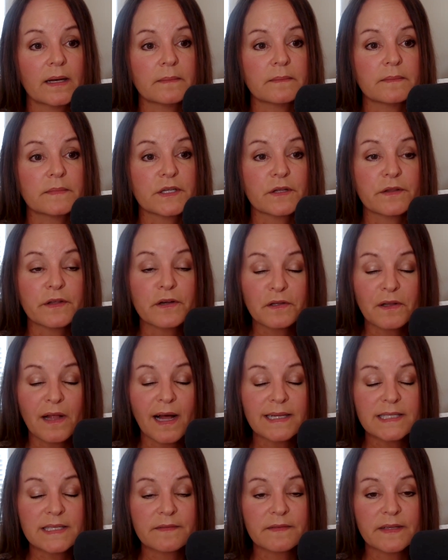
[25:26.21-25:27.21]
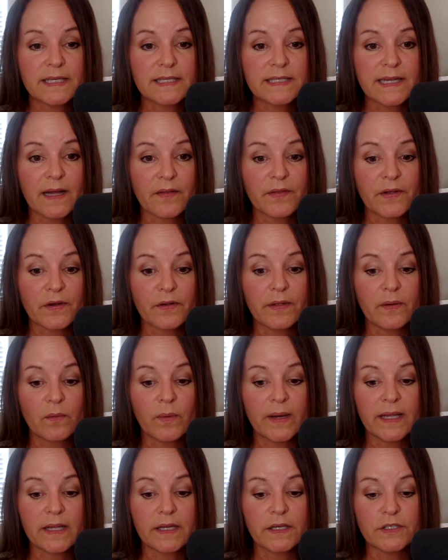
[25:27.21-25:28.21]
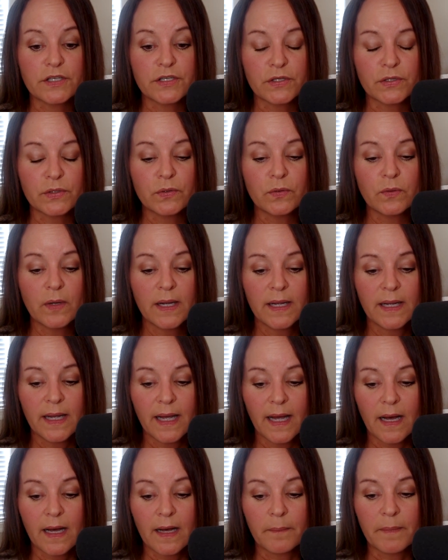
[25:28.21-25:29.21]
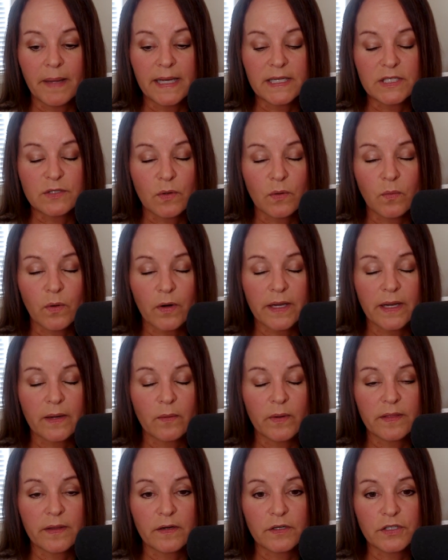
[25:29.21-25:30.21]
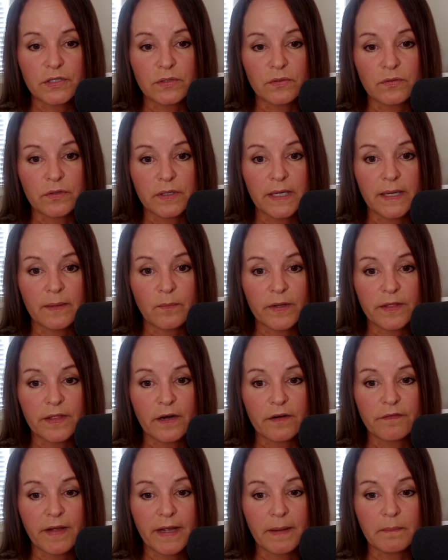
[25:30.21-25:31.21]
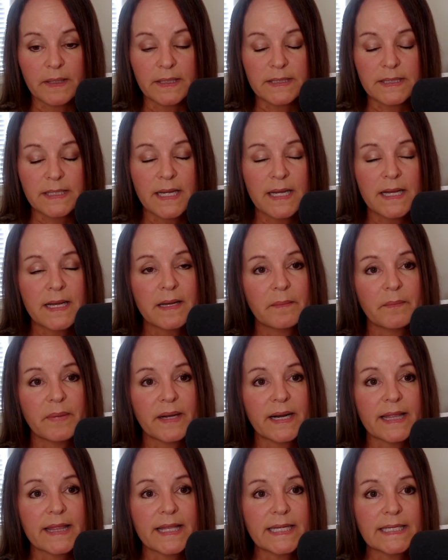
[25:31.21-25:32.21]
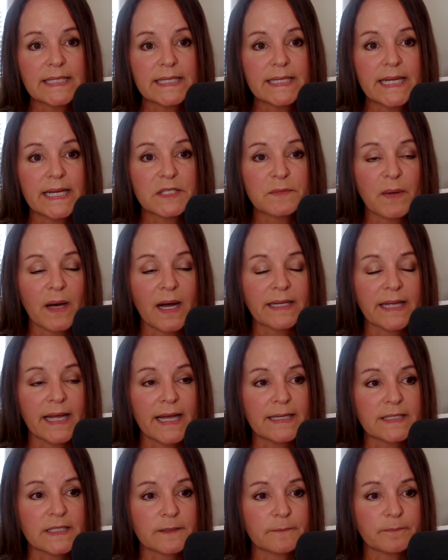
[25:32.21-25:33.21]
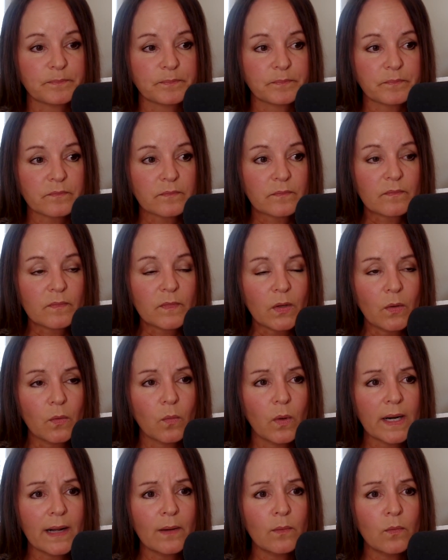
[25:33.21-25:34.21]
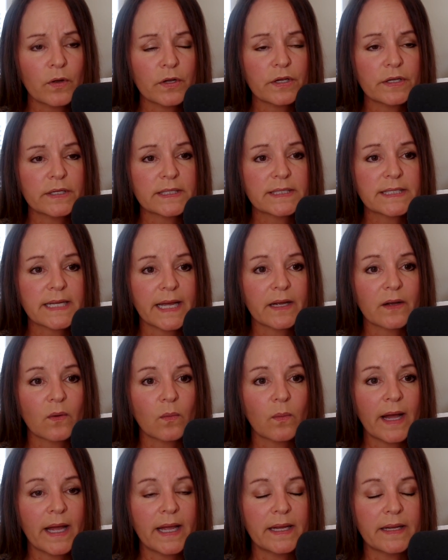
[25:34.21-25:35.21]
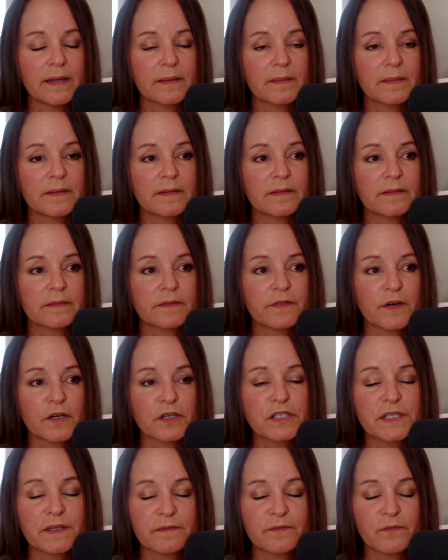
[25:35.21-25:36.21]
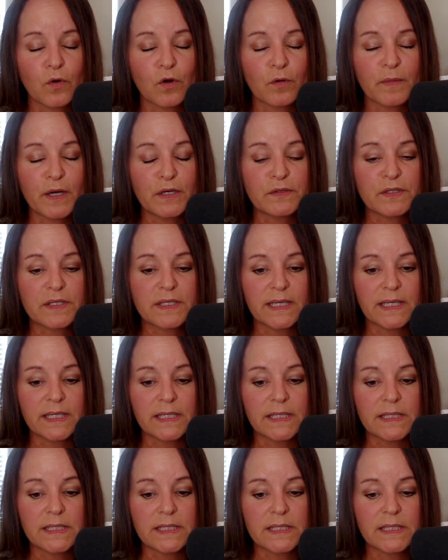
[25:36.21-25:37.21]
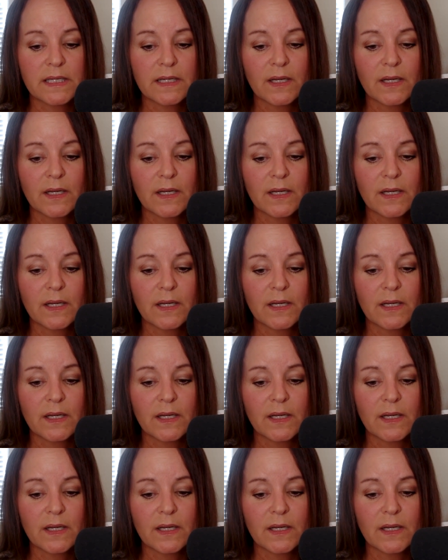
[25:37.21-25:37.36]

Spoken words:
So there are lots of things out there that we can do as we're working with our children and with our families. But I think today's podcast, what I want you to take away first and foremost is